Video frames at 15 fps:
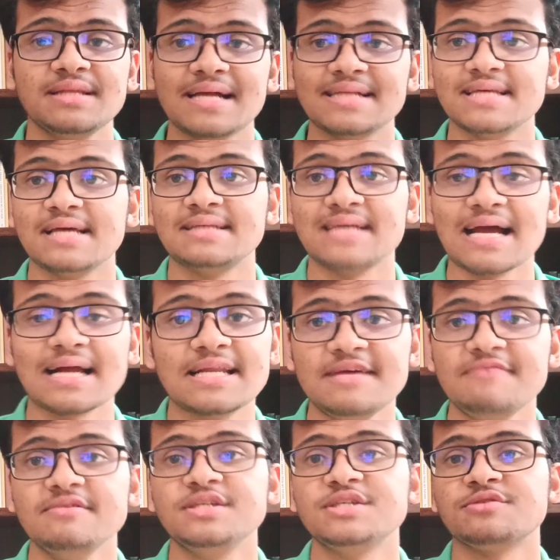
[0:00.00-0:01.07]
That's
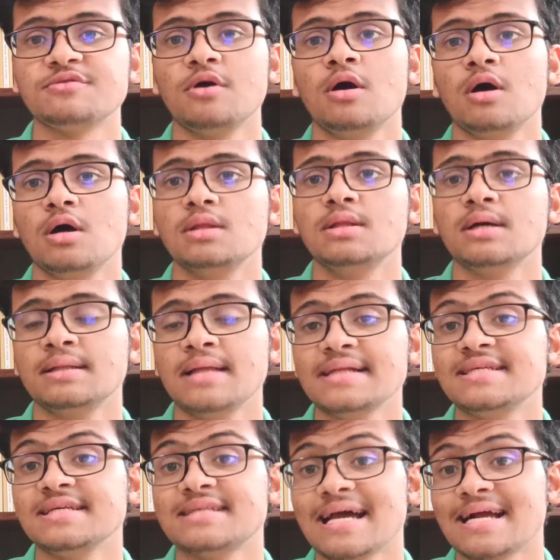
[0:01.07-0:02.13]
exactly
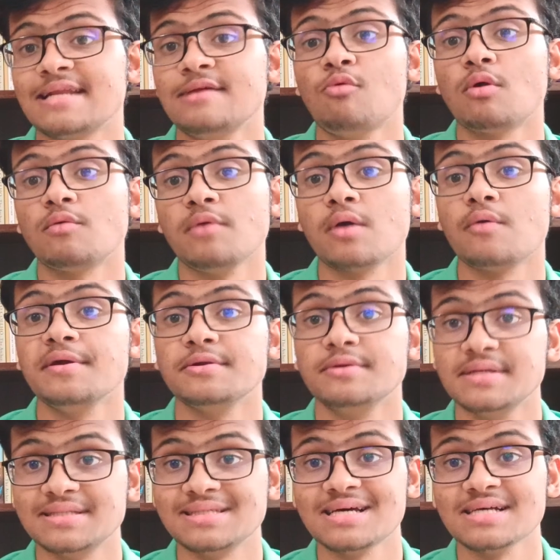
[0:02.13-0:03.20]
that's exactly what we are going to
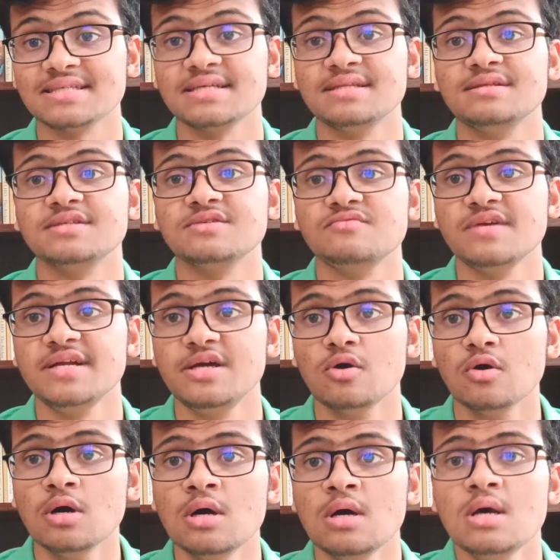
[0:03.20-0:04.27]
discuss in this
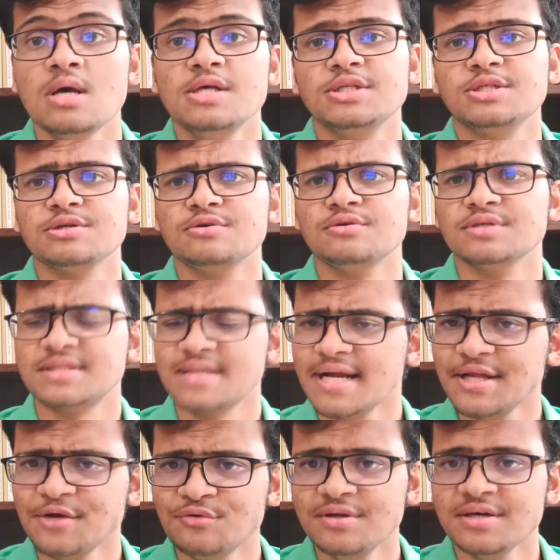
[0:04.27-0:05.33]
video. So stay
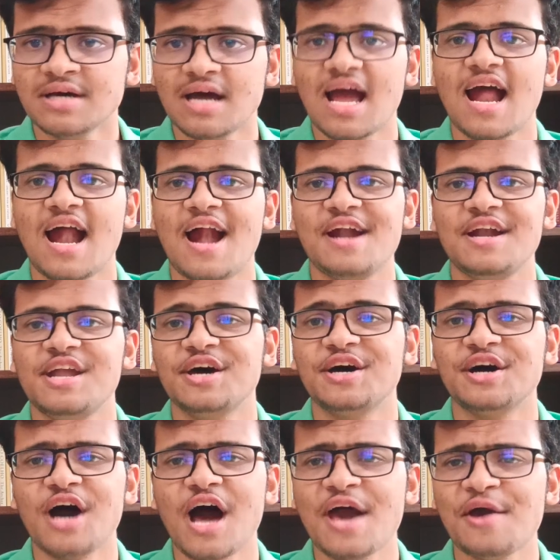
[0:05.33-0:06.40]
tuned, and
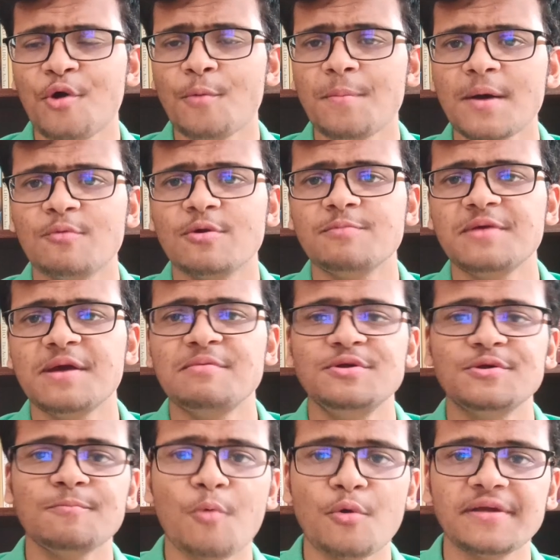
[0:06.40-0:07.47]
I hope I would be able
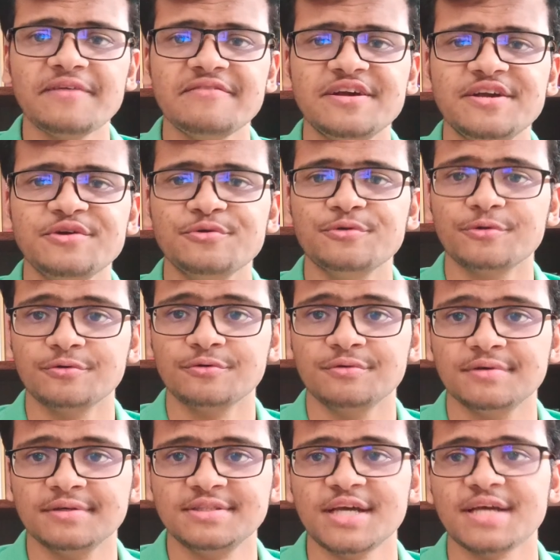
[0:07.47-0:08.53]
to motivate you to
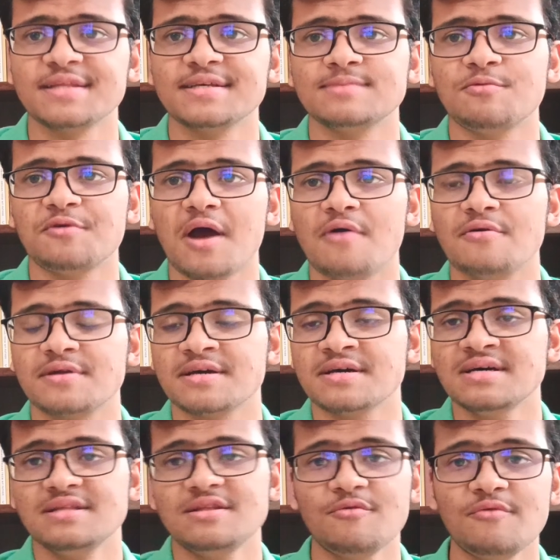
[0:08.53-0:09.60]
check this book out.
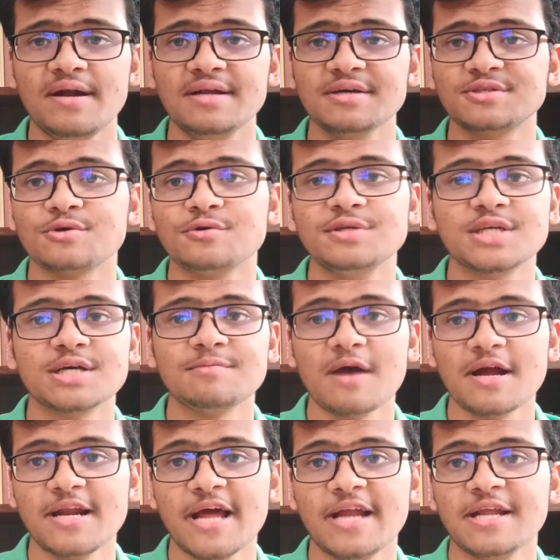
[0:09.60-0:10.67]
The Winter Soldier
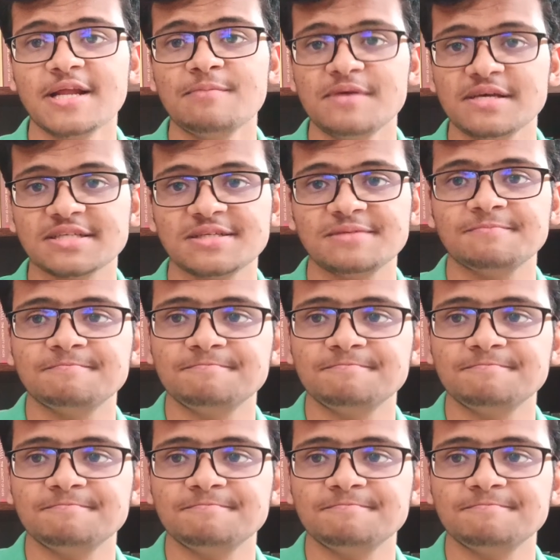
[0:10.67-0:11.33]
by Daniel Mason.